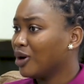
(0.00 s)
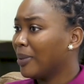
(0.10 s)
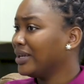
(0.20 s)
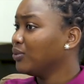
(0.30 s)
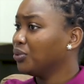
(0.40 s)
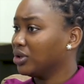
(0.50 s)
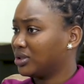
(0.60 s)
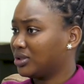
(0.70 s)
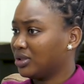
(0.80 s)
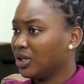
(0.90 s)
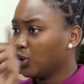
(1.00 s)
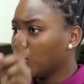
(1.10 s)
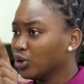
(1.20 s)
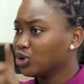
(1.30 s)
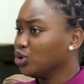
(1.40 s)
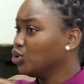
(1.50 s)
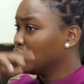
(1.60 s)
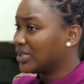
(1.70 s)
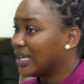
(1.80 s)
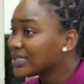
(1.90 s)
Your yes. money was, in quote,
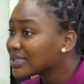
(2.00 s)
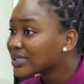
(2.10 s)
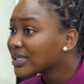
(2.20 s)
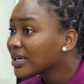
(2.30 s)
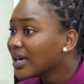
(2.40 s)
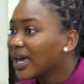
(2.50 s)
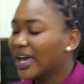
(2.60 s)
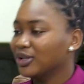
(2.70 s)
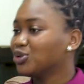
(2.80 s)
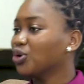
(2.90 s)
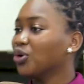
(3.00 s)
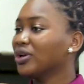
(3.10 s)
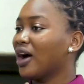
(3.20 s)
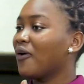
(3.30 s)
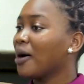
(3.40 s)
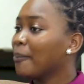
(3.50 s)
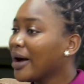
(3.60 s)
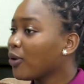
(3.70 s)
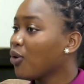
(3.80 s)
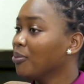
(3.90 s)
useless. Mm -hmm. And so now I'm
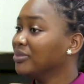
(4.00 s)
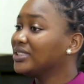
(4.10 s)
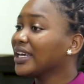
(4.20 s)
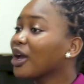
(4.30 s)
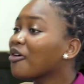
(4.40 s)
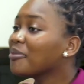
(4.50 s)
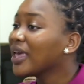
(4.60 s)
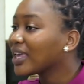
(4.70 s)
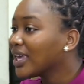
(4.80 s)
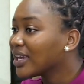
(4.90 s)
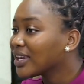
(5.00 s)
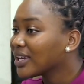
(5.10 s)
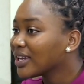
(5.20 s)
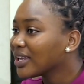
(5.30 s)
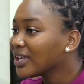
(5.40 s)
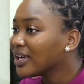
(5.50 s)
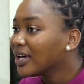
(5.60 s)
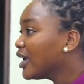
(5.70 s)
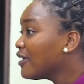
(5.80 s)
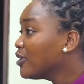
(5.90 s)
back home. Take care of me again. Yes
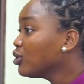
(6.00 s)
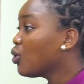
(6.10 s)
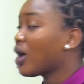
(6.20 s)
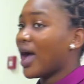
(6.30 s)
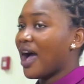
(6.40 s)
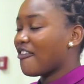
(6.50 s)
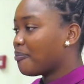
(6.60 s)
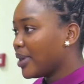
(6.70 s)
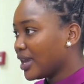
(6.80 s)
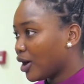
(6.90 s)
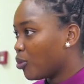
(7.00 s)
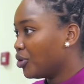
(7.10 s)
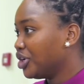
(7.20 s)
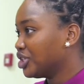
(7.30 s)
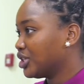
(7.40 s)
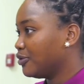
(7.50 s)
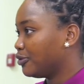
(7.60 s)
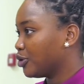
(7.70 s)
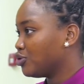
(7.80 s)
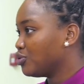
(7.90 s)
even though I have paid accommodation
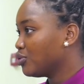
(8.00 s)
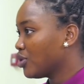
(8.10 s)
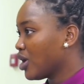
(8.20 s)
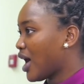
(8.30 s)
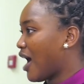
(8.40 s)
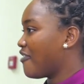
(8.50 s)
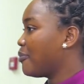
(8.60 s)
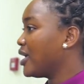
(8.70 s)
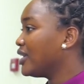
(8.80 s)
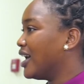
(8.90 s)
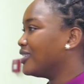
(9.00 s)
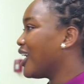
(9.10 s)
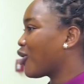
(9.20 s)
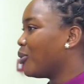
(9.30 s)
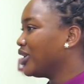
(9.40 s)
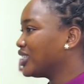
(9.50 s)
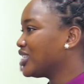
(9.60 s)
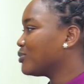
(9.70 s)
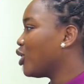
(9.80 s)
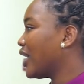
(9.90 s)
for you, I have paid, and
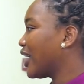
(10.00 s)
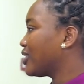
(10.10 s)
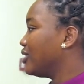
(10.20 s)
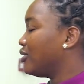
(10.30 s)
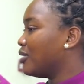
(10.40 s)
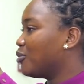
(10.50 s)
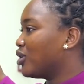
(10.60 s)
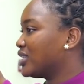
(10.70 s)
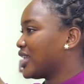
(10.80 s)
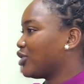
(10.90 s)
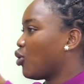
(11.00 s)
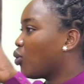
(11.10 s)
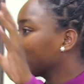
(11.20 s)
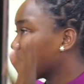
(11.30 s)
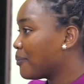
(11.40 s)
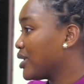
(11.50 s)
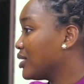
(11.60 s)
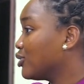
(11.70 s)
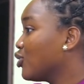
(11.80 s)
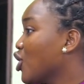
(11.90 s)
accommodation is more like, more or less like your water
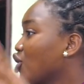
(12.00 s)
bill,